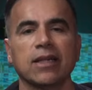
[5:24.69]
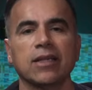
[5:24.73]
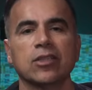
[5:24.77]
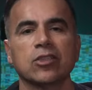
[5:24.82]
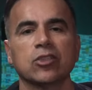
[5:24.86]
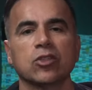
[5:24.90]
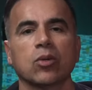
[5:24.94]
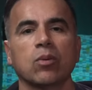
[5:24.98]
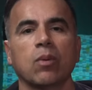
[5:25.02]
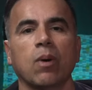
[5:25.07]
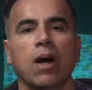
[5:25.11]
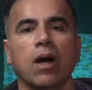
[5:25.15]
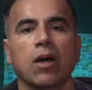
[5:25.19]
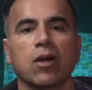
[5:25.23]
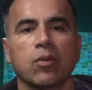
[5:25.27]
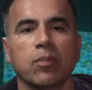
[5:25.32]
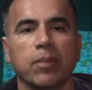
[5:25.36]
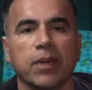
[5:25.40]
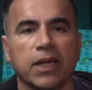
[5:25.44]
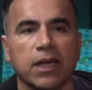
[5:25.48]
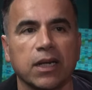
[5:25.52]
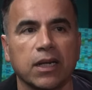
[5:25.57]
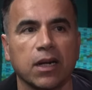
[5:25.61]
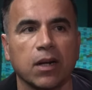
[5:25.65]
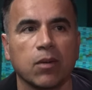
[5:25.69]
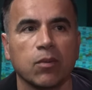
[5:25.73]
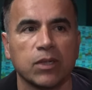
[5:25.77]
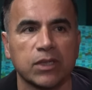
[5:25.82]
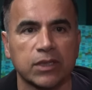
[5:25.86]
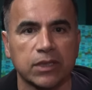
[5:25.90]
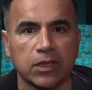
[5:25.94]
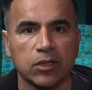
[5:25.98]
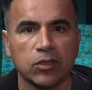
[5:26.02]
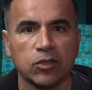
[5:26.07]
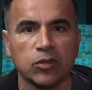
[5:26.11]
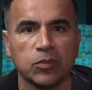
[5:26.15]
it's so automated. With
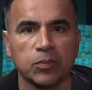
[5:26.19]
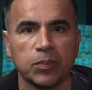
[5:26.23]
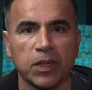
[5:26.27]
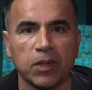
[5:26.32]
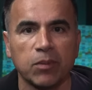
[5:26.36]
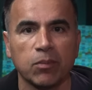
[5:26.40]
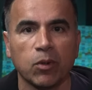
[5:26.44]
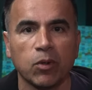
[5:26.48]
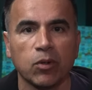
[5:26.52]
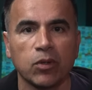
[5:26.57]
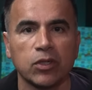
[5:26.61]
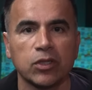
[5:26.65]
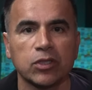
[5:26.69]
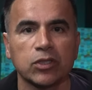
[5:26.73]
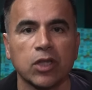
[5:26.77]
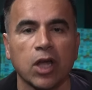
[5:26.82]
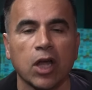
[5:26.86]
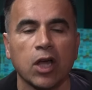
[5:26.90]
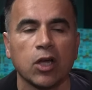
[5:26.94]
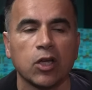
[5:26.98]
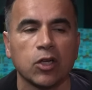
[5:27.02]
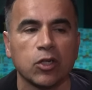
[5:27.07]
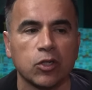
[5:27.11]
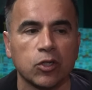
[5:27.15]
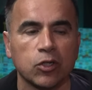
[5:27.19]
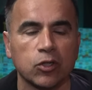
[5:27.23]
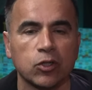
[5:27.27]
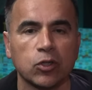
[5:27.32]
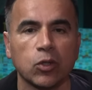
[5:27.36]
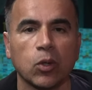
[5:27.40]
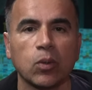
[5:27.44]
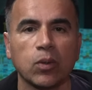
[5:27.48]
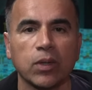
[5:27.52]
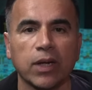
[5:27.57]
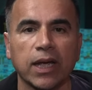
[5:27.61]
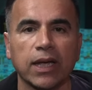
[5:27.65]
single-speed motors, you
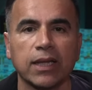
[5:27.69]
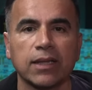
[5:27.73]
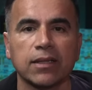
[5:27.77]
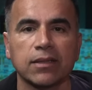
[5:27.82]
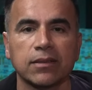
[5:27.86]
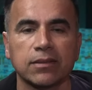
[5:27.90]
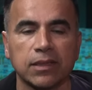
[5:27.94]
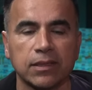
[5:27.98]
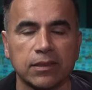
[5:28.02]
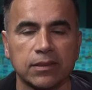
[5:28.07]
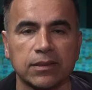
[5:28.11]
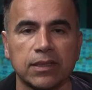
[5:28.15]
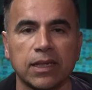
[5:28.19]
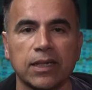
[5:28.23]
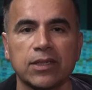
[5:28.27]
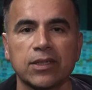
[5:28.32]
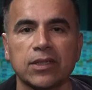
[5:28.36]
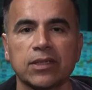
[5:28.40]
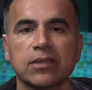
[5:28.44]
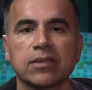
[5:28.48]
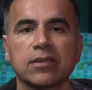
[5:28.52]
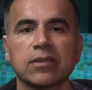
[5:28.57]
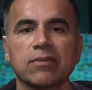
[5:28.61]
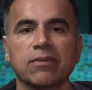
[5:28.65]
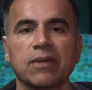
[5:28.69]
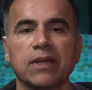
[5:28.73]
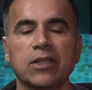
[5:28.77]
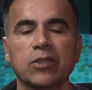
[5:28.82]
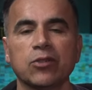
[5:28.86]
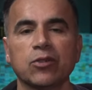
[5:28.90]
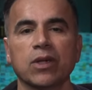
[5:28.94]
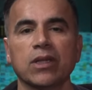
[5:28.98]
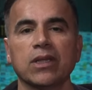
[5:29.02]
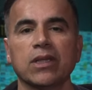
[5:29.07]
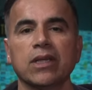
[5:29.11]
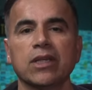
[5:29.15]
don't get the sensations of a
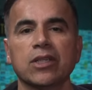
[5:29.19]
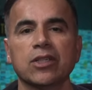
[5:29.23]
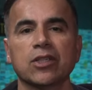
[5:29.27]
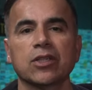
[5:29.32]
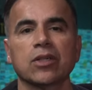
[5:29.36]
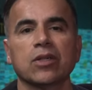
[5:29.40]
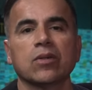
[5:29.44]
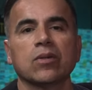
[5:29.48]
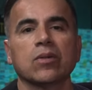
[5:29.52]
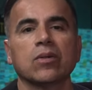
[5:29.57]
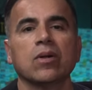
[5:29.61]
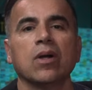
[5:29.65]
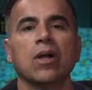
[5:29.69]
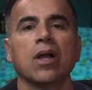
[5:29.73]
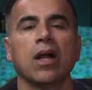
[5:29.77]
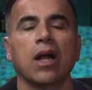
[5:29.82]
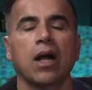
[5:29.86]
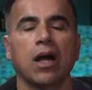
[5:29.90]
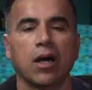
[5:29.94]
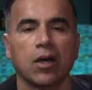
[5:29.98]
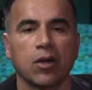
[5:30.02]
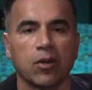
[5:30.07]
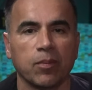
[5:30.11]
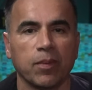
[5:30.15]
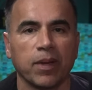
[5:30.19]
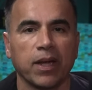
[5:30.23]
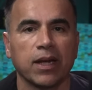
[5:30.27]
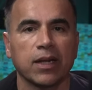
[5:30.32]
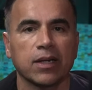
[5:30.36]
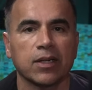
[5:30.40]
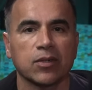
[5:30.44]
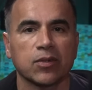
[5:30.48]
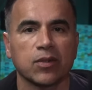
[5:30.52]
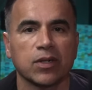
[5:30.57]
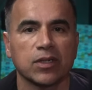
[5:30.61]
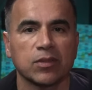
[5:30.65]
traditional
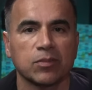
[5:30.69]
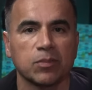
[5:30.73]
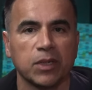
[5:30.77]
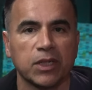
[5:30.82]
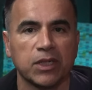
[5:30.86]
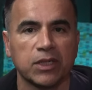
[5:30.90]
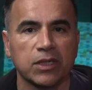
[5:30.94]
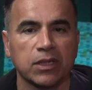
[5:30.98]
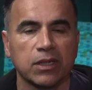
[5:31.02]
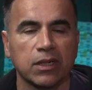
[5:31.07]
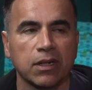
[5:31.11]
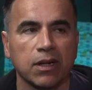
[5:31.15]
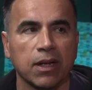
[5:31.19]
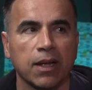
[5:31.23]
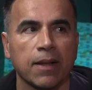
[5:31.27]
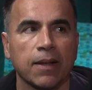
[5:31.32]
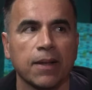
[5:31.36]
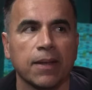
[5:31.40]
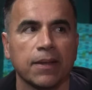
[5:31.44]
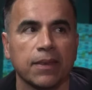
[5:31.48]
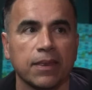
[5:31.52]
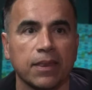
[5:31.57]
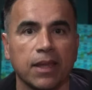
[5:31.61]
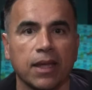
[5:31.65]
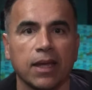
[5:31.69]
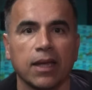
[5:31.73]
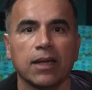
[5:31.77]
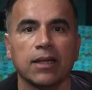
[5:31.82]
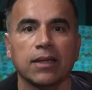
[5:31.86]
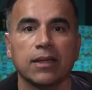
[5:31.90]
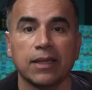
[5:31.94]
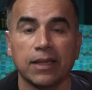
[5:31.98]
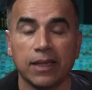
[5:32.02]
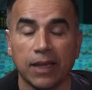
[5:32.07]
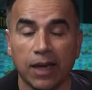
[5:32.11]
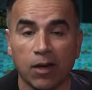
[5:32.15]
automatic transmission. Then
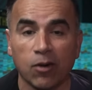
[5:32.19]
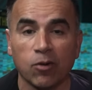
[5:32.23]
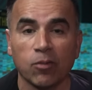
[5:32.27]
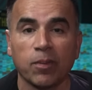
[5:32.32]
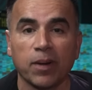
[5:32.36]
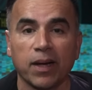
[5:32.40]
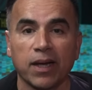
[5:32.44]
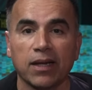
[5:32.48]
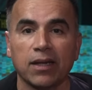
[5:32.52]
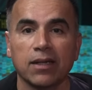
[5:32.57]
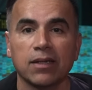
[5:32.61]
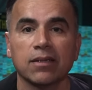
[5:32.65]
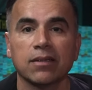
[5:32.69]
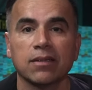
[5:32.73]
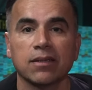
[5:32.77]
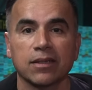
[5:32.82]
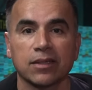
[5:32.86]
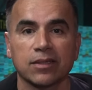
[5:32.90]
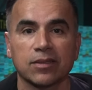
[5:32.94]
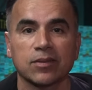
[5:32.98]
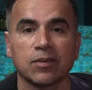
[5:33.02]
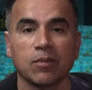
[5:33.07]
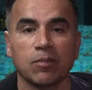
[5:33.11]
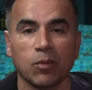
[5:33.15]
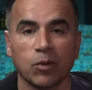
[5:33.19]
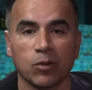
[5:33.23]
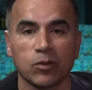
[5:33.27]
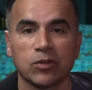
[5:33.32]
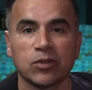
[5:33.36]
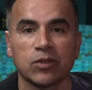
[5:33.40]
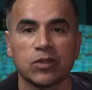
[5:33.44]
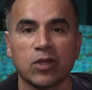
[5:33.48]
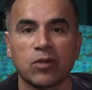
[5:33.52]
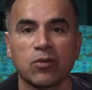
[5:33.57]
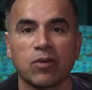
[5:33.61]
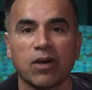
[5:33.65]
the autopilot does most
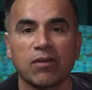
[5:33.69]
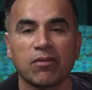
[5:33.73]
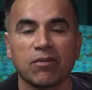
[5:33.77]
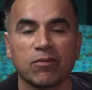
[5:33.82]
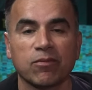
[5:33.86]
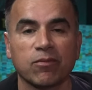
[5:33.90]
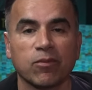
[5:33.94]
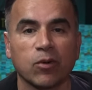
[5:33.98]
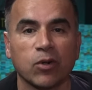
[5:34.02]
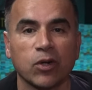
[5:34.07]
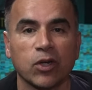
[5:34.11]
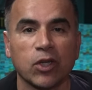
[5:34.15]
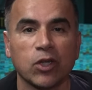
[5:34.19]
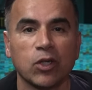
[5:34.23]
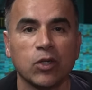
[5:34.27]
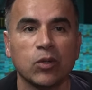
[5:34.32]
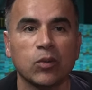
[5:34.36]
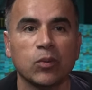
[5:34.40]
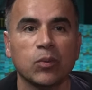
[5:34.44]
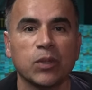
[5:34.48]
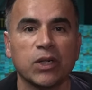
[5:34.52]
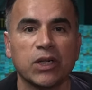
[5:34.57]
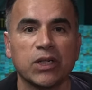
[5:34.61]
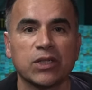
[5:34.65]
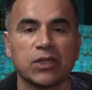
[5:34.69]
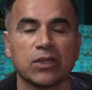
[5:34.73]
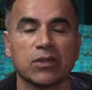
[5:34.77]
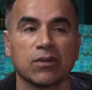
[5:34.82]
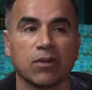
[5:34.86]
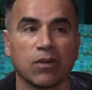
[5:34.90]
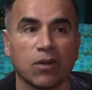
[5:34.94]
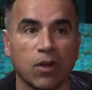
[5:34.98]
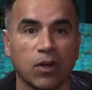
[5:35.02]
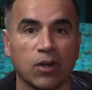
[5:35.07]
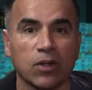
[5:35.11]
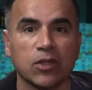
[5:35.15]
of the driving for you, which
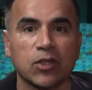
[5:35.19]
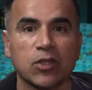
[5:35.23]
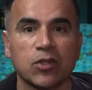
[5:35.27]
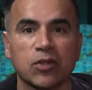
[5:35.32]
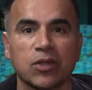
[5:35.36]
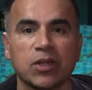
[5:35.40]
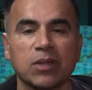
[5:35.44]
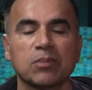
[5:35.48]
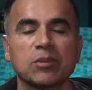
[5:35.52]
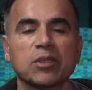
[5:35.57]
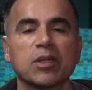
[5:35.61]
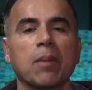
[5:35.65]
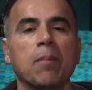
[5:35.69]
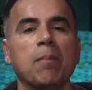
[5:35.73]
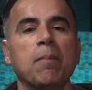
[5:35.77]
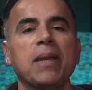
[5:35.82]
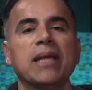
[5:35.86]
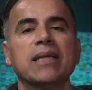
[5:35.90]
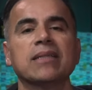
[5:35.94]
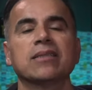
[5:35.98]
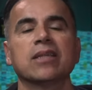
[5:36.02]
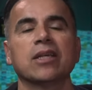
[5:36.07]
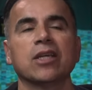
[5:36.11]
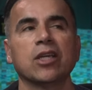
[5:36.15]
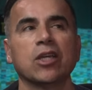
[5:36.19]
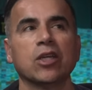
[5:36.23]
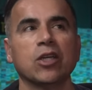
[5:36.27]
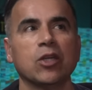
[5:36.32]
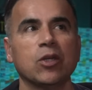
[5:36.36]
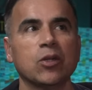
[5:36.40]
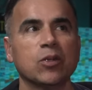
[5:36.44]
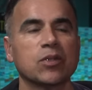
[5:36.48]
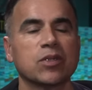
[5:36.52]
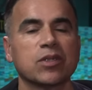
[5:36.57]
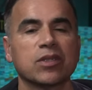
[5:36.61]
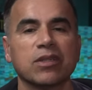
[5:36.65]
on long trips makes a
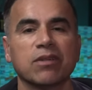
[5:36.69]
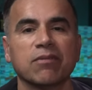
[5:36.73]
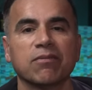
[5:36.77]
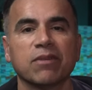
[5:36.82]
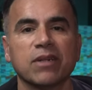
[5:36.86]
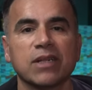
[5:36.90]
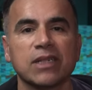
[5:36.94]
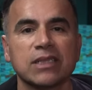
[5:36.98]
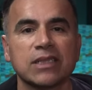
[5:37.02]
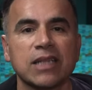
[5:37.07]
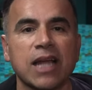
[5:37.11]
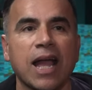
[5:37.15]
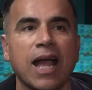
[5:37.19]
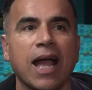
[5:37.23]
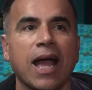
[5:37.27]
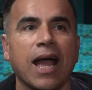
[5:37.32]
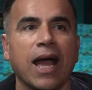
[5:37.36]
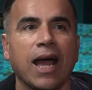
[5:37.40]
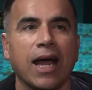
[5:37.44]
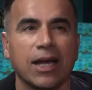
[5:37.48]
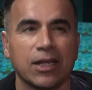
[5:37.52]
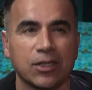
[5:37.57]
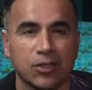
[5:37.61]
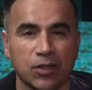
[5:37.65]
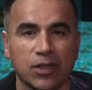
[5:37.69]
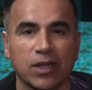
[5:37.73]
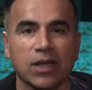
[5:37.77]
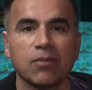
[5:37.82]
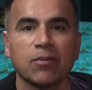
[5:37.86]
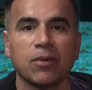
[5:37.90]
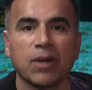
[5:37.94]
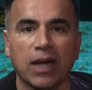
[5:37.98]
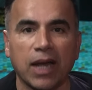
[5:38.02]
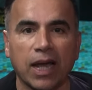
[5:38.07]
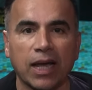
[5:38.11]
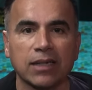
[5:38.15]
huge difference, as you can
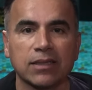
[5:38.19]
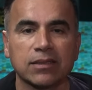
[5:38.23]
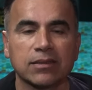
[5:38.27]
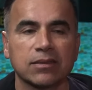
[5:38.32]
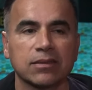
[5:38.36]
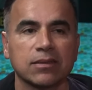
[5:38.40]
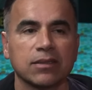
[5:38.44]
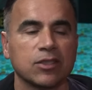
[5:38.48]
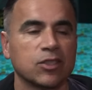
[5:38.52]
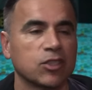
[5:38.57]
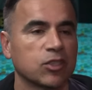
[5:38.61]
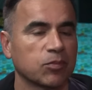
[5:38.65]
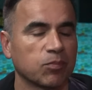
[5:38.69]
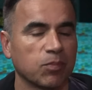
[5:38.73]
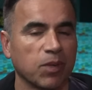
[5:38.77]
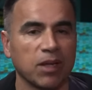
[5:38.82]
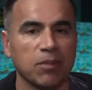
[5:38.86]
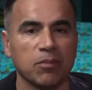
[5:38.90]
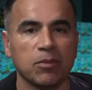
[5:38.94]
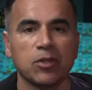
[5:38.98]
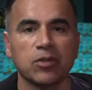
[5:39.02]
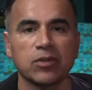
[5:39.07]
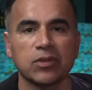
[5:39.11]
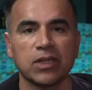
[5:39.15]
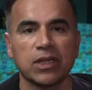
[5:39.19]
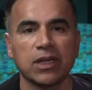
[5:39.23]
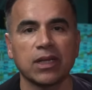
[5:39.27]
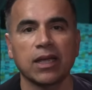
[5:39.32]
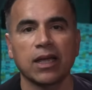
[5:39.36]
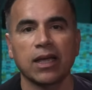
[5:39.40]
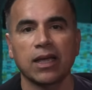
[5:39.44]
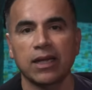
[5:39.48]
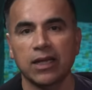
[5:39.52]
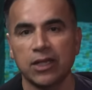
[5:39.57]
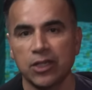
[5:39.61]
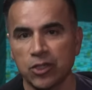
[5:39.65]
relax, just play music,
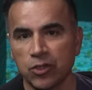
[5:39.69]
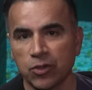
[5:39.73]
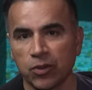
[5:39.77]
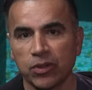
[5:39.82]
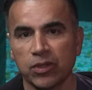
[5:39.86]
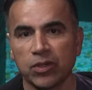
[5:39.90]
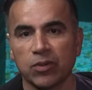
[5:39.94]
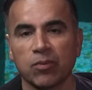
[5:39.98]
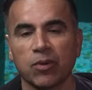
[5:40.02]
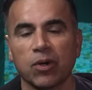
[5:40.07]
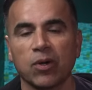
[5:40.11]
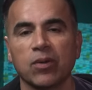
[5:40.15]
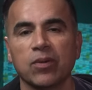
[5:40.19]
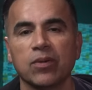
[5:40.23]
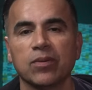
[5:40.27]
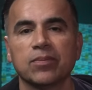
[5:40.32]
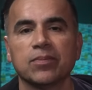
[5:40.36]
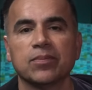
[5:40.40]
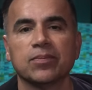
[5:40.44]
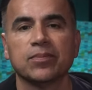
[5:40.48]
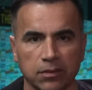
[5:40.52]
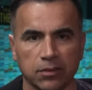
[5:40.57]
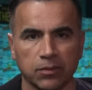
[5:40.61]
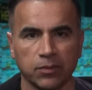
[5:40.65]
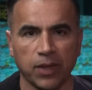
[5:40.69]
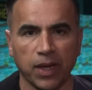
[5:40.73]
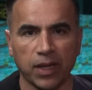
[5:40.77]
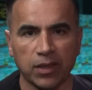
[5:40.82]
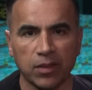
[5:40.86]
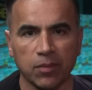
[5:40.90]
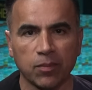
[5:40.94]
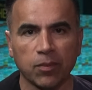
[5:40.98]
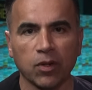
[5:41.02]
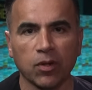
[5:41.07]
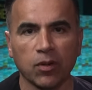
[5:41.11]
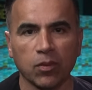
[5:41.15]
and enjoy the road. We had
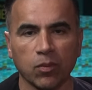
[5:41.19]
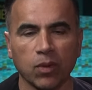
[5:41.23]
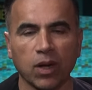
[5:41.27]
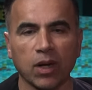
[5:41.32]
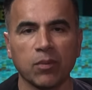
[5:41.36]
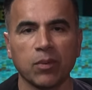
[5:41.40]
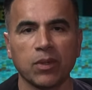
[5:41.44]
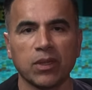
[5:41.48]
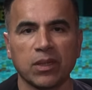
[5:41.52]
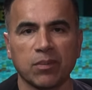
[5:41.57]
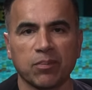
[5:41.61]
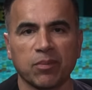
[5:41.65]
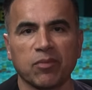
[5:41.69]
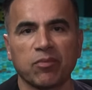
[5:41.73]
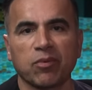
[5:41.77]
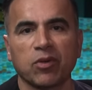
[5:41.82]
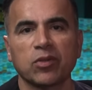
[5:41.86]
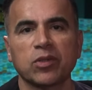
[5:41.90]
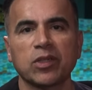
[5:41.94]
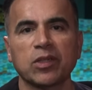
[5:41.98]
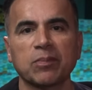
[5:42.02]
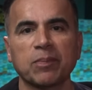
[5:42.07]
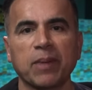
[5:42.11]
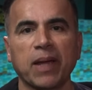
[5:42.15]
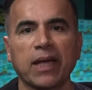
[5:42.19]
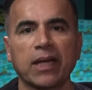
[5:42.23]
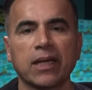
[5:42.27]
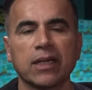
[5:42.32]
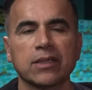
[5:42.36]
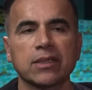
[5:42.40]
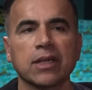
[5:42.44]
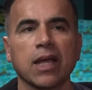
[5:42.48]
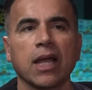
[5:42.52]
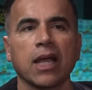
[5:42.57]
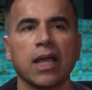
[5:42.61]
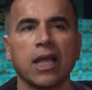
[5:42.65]
the Model Y with the performance
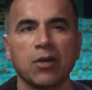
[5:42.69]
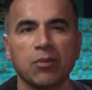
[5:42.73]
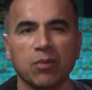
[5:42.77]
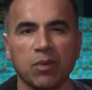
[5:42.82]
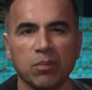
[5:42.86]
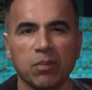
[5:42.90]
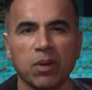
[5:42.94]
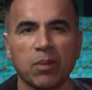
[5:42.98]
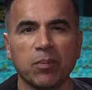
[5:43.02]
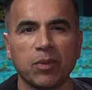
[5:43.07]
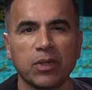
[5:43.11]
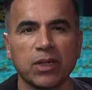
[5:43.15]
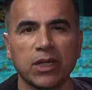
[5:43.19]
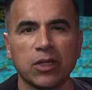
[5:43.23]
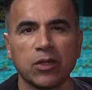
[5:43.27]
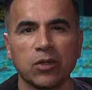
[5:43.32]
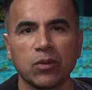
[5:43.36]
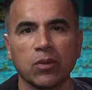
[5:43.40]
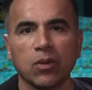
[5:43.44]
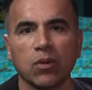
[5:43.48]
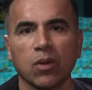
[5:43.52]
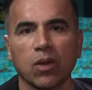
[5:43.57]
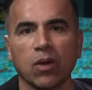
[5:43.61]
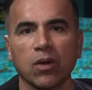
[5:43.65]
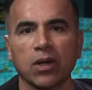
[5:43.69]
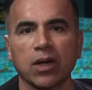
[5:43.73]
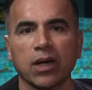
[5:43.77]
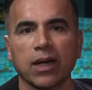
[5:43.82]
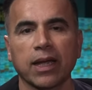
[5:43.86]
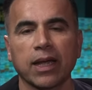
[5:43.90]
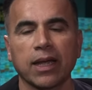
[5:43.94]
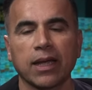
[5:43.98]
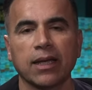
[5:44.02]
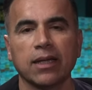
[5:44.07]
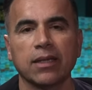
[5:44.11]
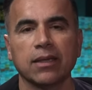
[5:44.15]
package, and remember that you no longer
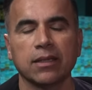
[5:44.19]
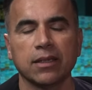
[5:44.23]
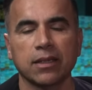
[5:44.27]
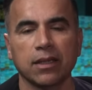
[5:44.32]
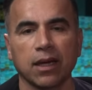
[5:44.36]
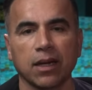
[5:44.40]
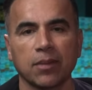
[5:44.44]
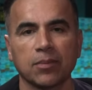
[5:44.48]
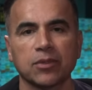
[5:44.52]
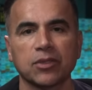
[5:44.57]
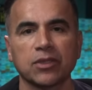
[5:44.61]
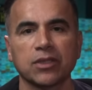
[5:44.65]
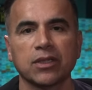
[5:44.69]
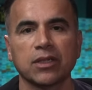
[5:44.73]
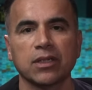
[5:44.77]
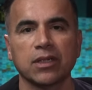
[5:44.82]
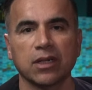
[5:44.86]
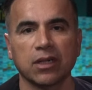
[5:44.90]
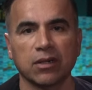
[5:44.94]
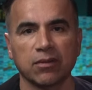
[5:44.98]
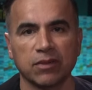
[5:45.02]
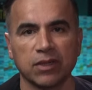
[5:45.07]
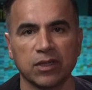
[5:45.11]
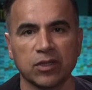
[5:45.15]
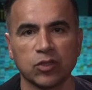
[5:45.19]
can get the option of the